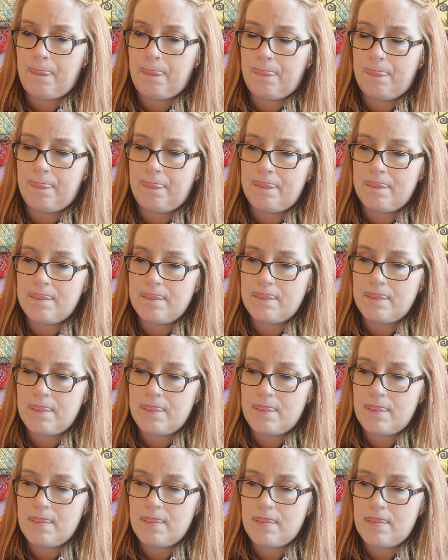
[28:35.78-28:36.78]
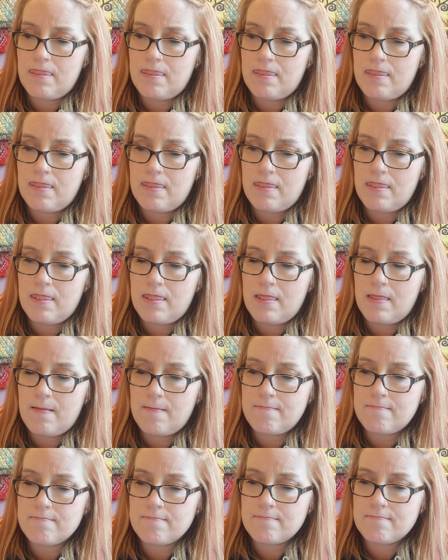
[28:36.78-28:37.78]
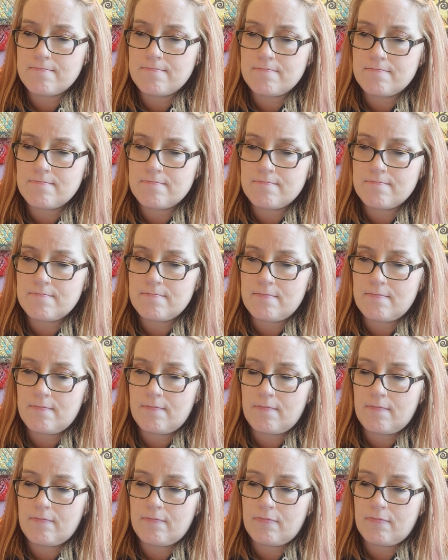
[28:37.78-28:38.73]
[no speech]